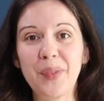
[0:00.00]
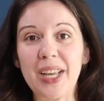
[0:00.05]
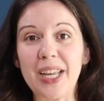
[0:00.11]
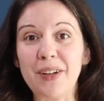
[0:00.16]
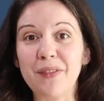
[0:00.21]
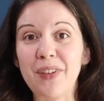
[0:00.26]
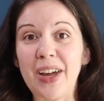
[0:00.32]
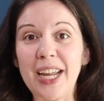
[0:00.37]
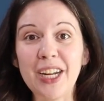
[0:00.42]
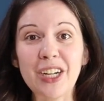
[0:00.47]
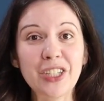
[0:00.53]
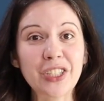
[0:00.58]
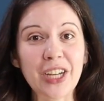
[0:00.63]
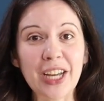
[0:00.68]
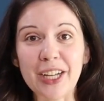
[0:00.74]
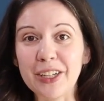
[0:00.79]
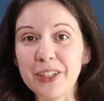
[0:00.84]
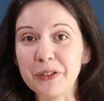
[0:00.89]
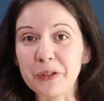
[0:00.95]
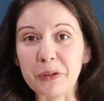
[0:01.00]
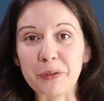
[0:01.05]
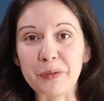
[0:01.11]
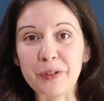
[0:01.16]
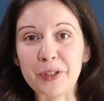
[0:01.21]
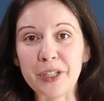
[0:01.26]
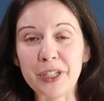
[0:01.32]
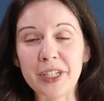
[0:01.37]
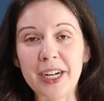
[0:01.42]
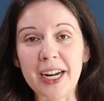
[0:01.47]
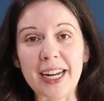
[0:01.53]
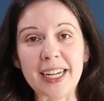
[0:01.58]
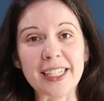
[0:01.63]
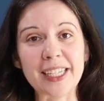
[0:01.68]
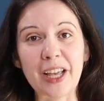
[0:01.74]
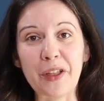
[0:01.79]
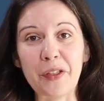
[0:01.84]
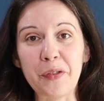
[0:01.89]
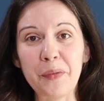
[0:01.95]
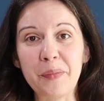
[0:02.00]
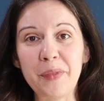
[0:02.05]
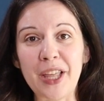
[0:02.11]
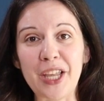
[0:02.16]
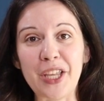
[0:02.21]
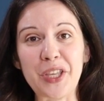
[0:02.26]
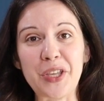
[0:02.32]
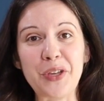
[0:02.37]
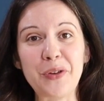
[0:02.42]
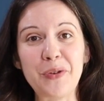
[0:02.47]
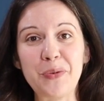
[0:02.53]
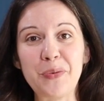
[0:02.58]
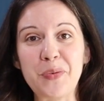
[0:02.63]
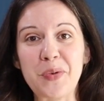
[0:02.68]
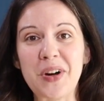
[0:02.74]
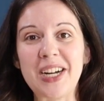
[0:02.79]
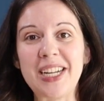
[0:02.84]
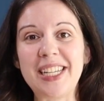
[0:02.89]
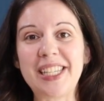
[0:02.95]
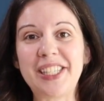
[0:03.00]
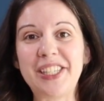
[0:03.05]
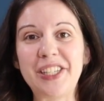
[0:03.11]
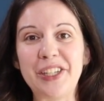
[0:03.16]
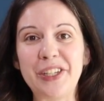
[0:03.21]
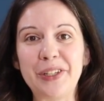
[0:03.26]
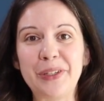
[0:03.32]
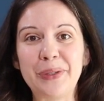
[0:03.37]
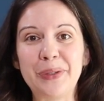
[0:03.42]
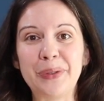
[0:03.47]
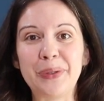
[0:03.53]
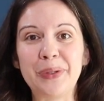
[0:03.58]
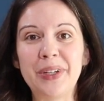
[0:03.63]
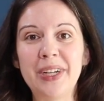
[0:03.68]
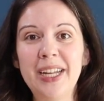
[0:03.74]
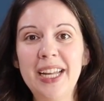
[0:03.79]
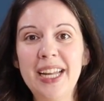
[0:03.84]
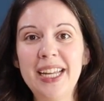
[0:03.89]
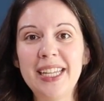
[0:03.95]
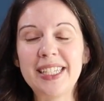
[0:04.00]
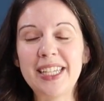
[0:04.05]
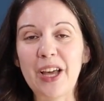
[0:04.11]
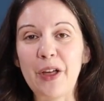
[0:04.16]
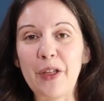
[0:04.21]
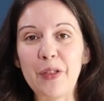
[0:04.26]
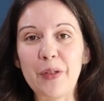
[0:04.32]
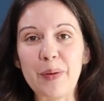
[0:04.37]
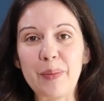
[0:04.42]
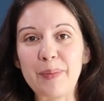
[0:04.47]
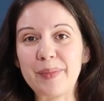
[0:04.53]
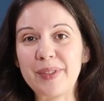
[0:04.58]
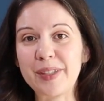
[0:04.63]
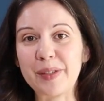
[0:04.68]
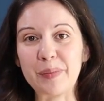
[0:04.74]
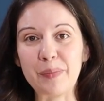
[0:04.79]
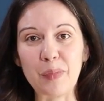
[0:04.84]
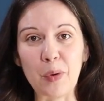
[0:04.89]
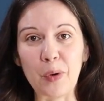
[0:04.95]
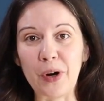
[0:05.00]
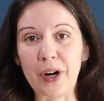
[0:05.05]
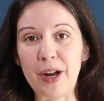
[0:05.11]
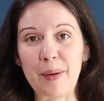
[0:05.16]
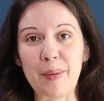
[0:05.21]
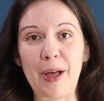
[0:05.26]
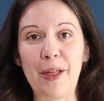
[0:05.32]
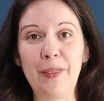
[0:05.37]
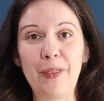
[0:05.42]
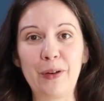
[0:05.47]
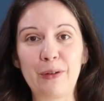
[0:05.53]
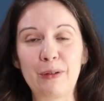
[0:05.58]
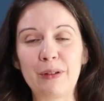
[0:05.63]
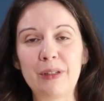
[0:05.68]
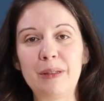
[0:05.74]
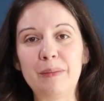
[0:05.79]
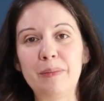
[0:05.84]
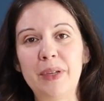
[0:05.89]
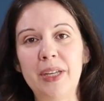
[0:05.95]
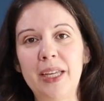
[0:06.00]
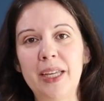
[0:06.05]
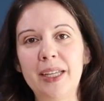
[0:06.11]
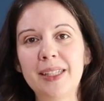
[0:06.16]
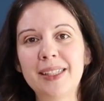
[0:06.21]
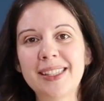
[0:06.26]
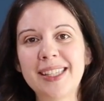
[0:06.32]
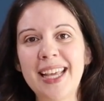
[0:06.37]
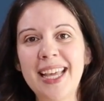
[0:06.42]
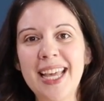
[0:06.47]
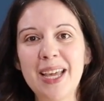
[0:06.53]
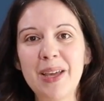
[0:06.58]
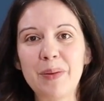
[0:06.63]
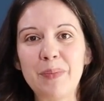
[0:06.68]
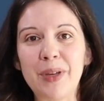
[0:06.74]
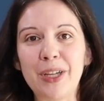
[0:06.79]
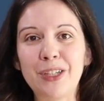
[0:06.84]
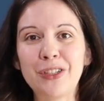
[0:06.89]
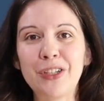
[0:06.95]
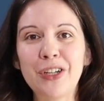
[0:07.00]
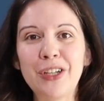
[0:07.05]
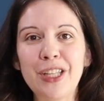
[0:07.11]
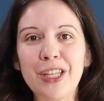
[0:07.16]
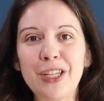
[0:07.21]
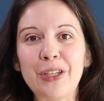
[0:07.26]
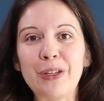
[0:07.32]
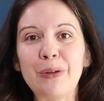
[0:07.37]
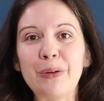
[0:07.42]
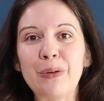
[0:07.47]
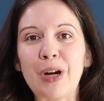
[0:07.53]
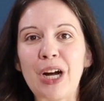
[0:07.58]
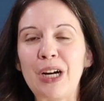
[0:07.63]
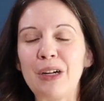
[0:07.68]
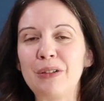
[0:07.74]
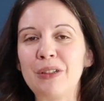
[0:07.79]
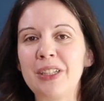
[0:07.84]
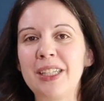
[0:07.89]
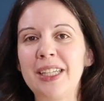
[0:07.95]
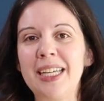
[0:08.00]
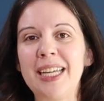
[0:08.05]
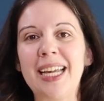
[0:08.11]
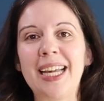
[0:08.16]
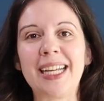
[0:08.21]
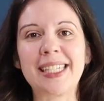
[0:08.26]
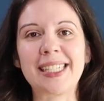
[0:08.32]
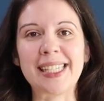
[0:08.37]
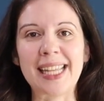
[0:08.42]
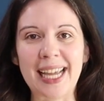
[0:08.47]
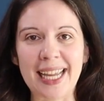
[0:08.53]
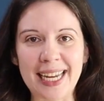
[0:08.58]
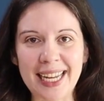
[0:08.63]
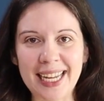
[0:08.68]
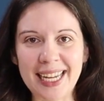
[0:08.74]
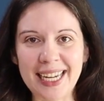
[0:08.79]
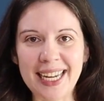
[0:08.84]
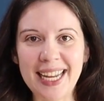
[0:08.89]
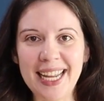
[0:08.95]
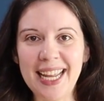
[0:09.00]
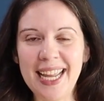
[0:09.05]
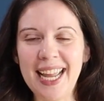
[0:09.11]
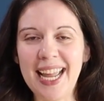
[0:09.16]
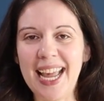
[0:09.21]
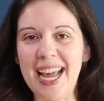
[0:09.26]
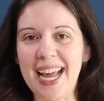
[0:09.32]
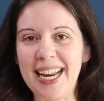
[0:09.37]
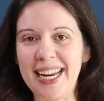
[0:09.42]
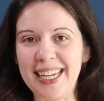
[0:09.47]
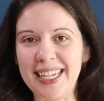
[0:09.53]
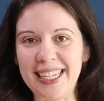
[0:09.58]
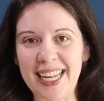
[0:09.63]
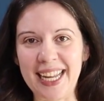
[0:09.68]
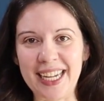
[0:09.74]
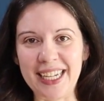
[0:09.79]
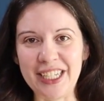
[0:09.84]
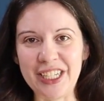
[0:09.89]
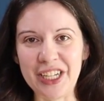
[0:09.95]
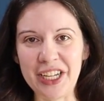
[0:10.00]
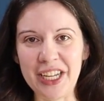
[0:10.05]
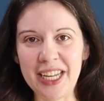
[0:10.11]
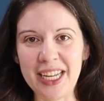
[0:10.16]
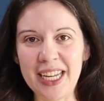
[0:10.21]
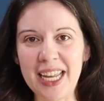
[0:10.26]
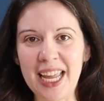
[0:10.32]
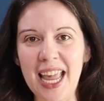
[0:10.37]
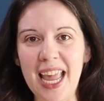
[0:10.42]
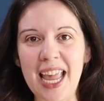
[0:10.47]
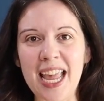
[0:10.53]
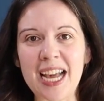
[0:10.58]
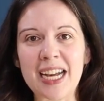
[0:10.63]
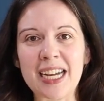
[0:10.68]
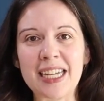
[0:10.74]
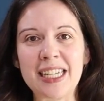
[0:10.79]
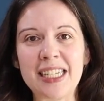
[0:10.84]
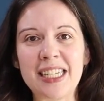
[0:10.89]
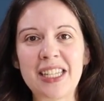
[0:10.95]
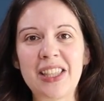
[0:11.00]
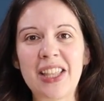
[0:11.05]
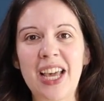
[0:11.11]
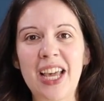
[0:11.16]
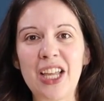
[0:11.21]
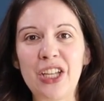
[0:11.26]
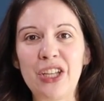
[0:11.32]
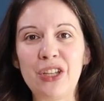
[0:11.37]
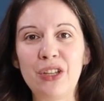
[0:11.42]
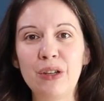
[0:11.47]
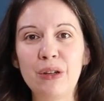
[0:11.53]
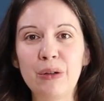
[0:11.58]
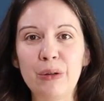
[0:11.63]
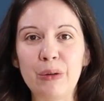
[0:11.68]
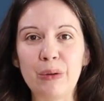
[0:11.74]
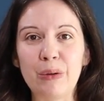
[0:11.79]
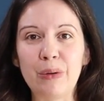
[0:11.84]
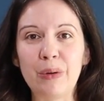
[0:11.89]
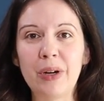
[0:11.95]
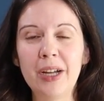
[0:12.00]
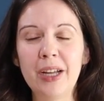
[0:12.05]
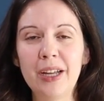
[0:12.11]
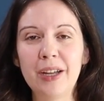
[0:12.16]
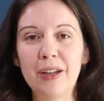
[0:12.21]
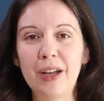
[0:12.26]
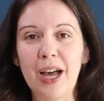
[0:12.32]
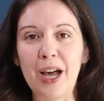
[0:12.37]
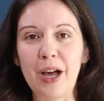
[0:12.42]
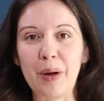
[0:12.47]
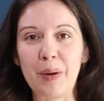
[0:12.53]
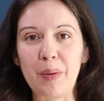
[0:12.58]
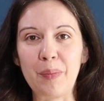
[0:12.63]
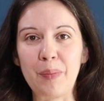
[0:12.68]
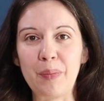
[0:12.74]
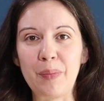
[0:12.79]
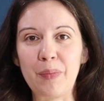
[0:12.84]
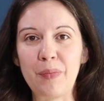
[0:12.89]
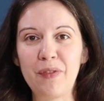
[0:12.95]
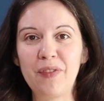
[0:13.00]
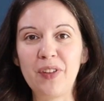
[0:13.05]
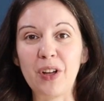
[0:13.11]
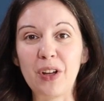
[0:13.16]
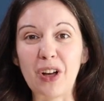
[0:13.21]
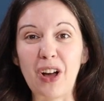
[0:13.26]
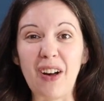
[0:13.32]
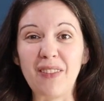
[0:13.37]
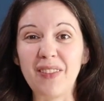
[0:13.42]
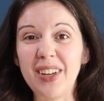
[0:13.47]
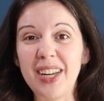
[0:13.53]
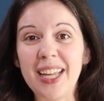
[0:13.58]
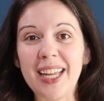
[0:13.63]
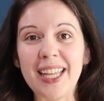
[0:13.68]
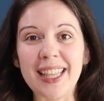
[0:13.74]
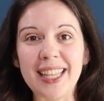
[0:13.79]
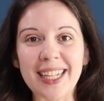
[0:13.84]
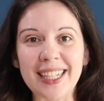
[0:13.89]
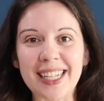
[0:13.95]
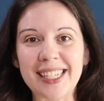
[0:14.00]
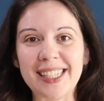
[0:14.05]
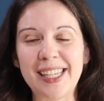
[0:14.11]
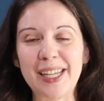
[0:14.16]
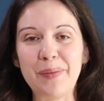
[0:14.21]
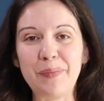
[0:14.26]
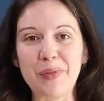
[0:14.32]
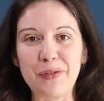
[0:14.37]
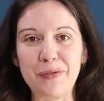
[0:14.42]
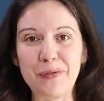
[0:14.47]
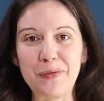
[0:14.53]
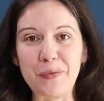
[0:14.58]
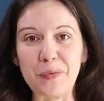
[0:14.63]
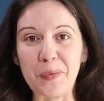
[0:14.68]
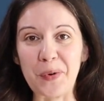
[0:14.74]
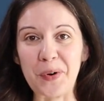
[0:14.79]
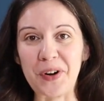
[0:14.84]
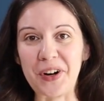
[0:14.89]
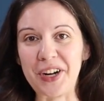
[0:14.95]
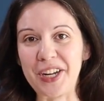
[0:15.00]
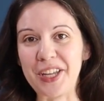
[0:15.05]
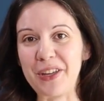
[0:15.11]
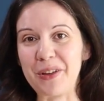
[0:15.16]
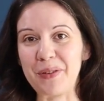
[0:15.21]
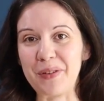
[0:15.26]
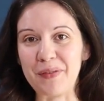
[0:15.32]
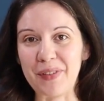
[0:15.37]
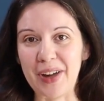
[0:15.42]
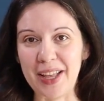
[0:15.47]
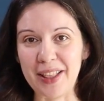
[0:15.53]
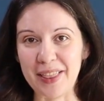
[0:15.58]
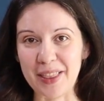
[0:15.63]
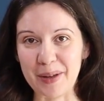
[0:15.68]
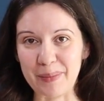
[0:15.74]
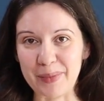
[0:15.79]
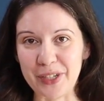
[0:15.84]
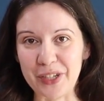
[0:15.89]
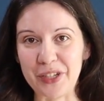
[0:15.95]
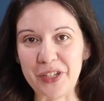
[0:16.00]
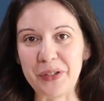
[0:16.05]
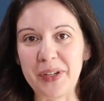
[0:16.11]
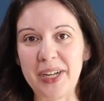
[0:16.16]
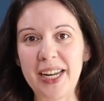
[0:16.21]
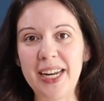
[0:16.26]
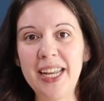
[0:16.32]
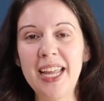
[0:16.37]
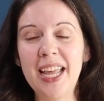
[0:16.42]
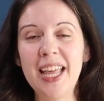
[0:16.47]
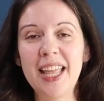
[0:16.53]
Invite your child over and tell them that you want to tell them some more about the golden beads make sure that you are really excited and engaging and that you um, feel confident in the lesson before you invite them to do it.